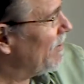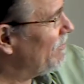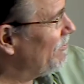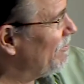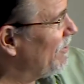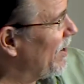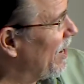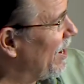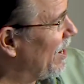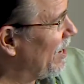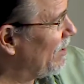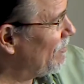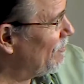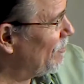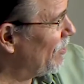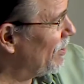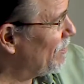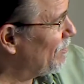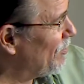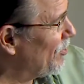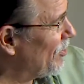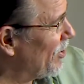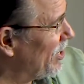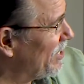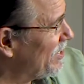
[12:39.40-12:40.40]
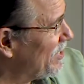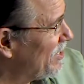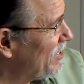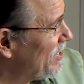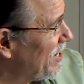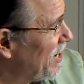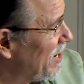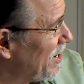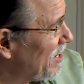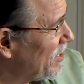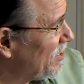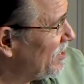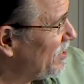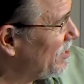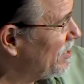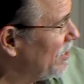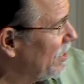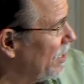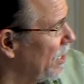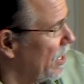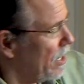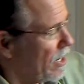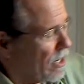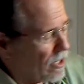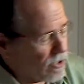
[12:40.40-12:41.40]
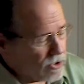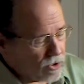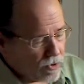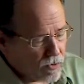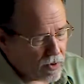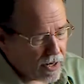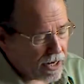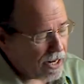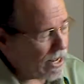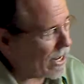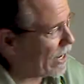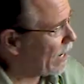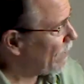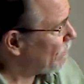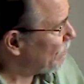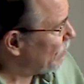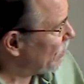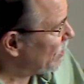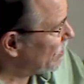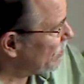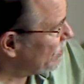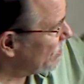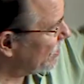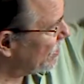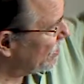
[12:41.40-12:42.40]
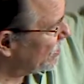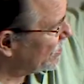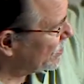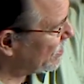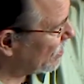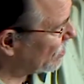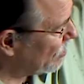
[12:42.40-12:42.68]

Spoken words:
5, 1.6. So what happens is it